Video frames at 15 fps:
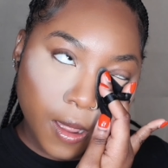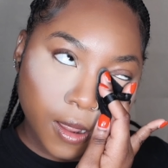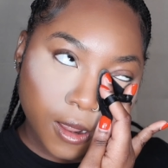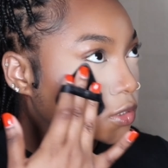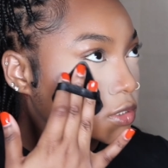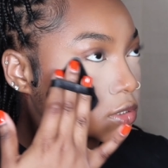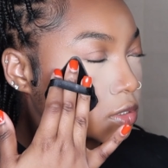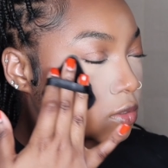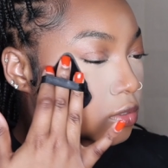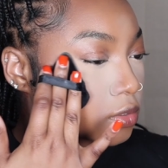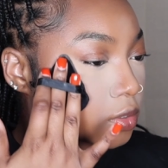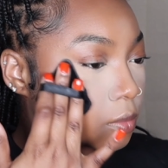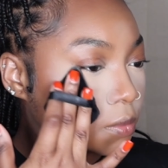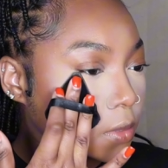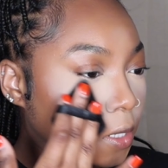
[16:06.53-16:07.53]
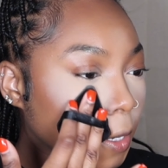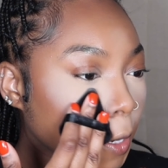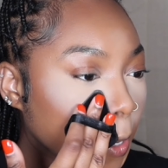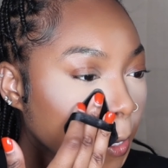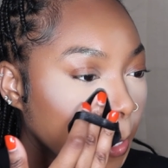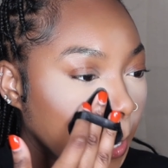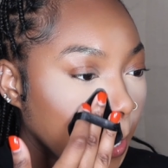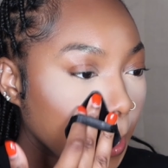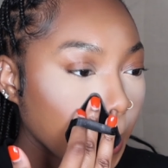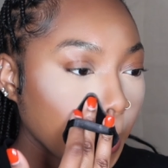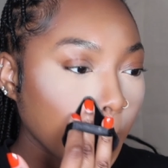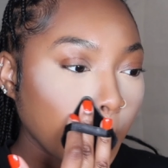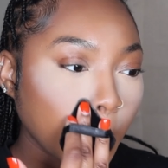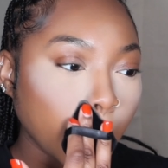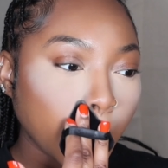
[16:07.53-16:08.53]
We're just going to blend it
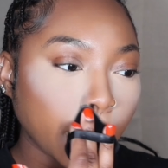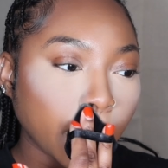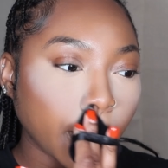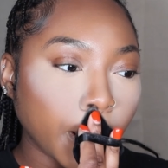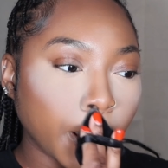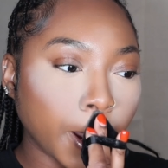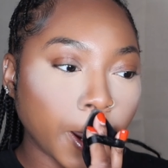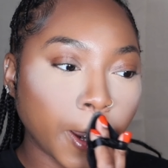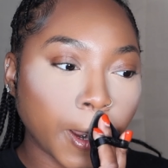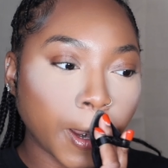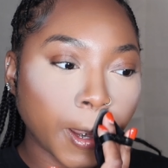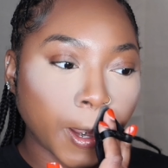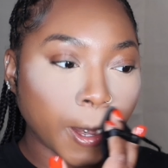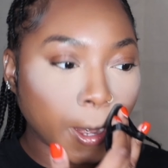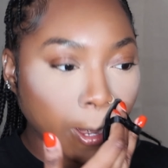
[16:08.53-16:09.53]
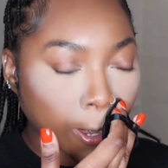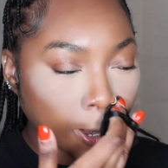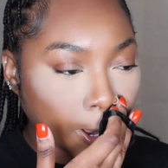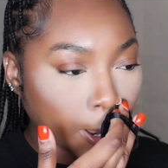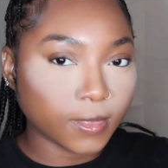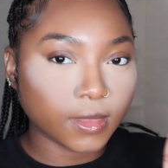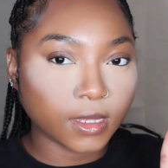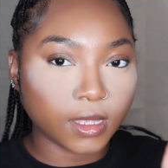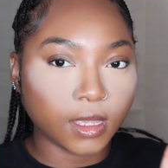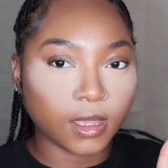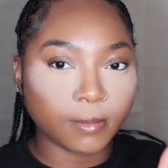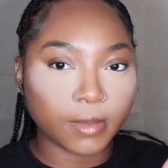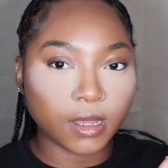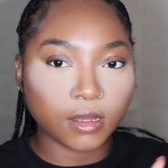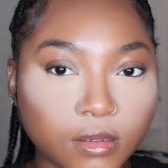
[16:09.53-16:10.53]
into the skin.
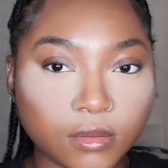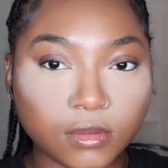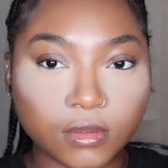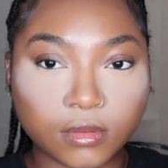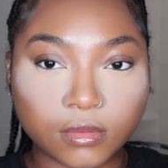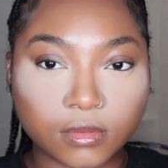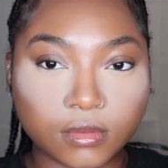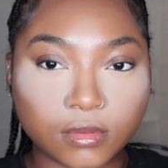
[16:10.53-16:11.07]
And my, ooh.